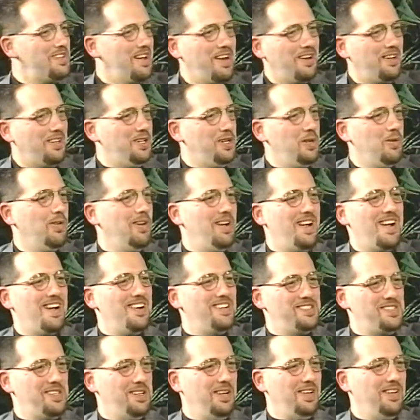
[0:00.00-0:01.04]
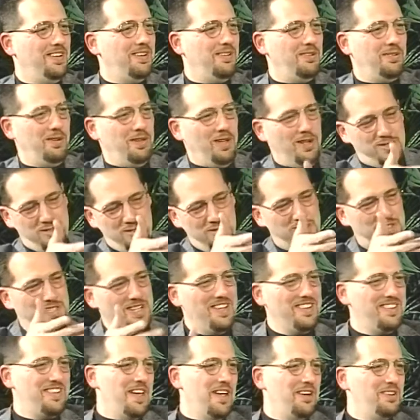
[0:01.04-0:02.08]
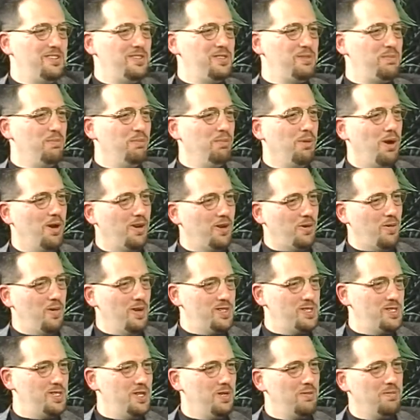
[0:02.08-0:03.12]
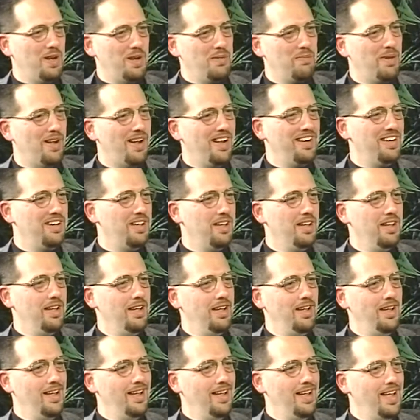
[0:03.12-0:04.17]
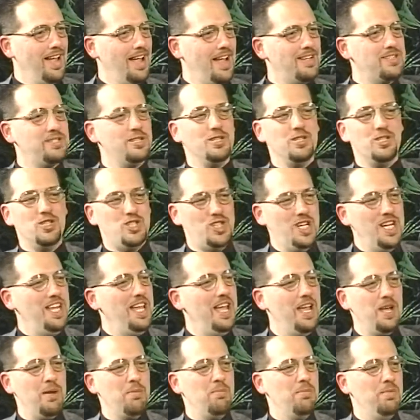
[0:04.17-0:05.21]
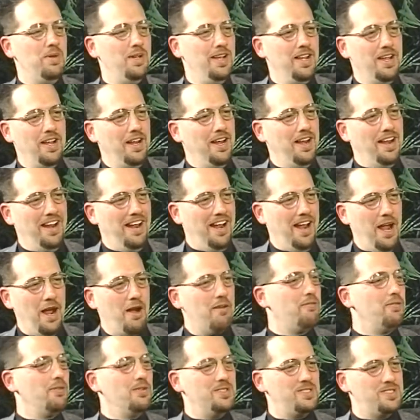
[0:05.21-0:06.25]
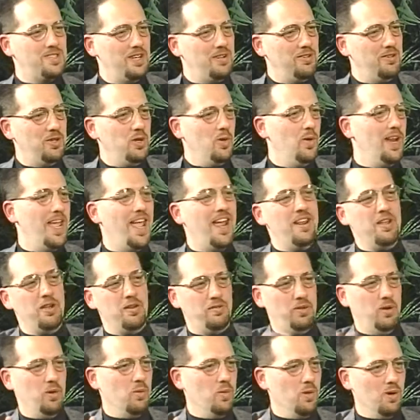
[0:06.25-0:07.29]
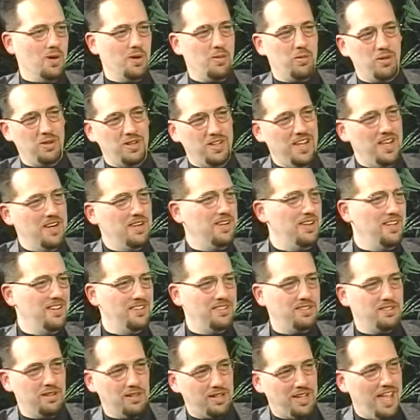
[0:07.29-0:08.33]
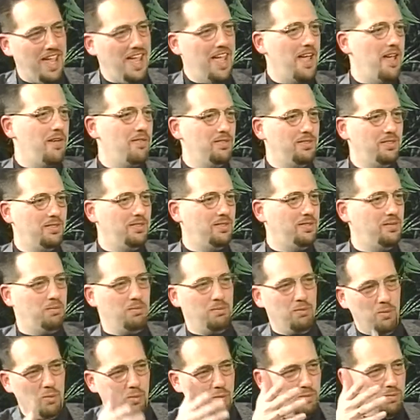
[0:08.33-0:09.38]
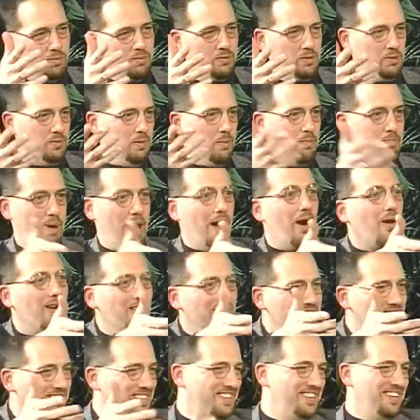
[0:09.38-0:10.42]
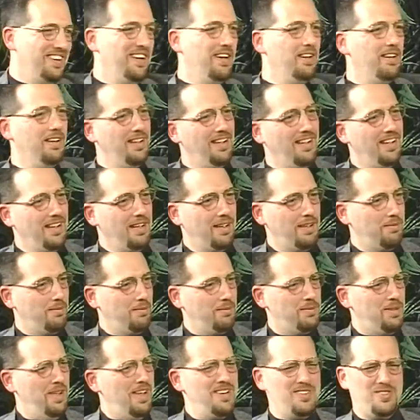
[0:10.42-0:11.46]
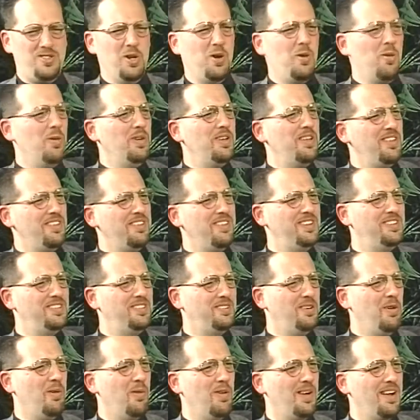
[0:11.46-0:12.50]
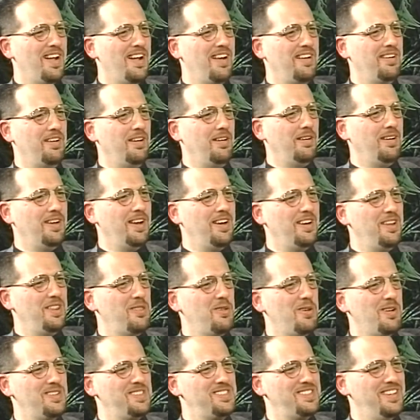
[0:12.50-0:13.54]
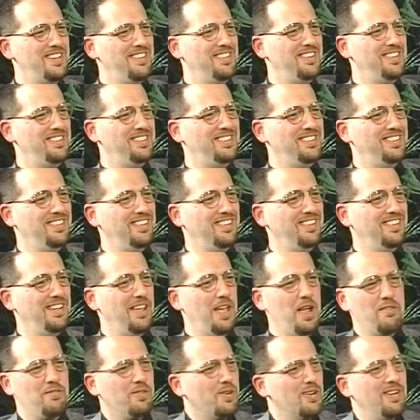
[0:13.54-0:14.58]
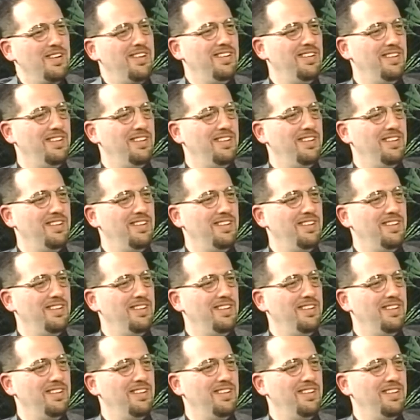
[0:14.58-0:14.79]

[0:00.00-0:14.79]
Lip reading: out of curiosity, as you said that, it just brought a question to my mind. Has a GM ever said to you in any of your work with the Indians, the Cavs, the Barons, hey, Joe, what do you think's going on here? You got any thoughts on this? Ever?